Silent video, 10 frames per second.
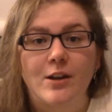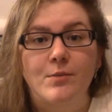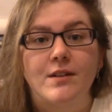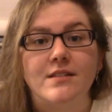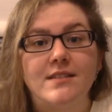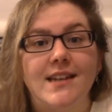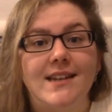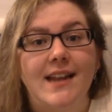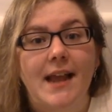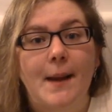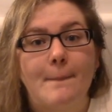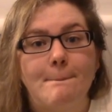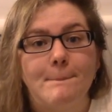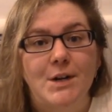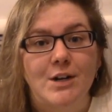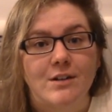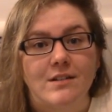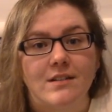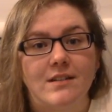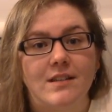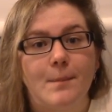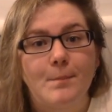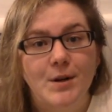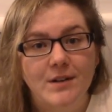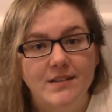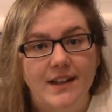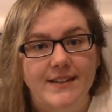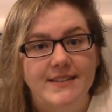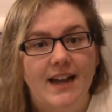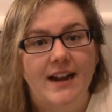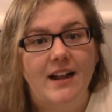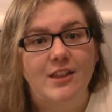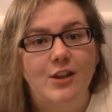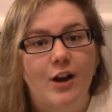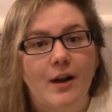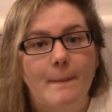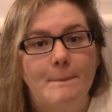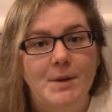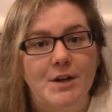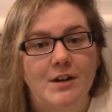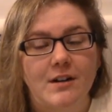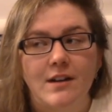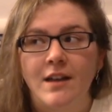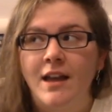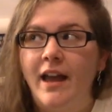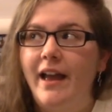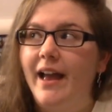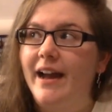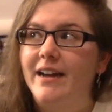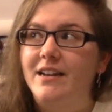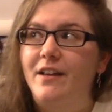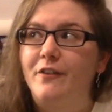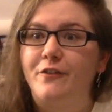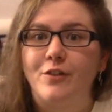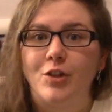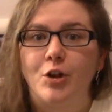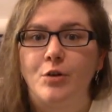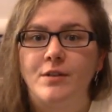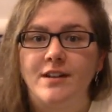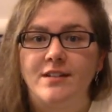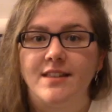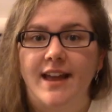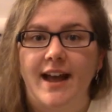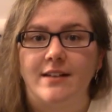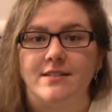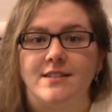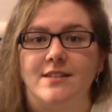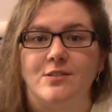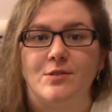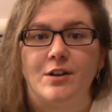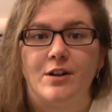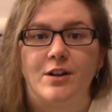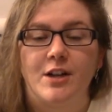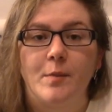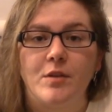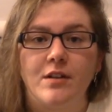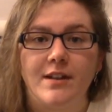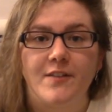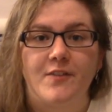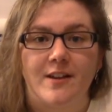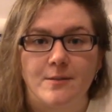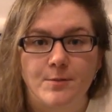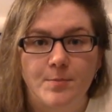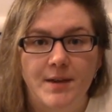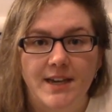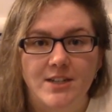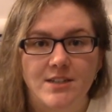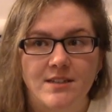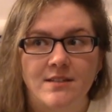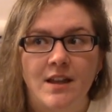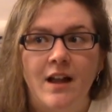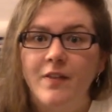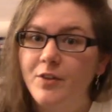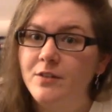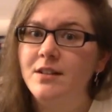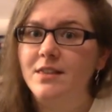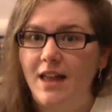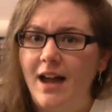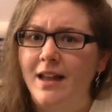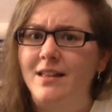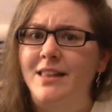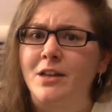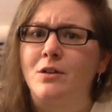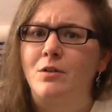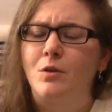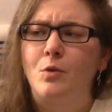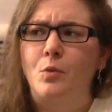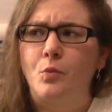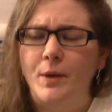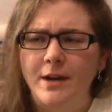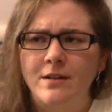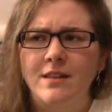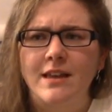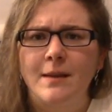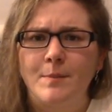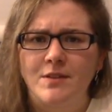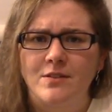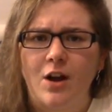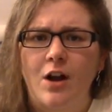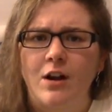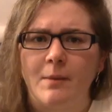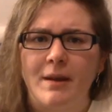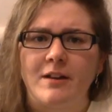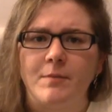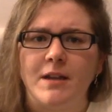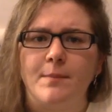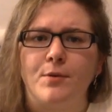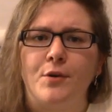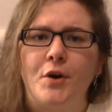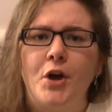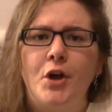it was the damn birds. The birds outside. I thought a bird had flown into the house because on our community Facebook pages, there's a lot, like a weirdly bizarre amount of people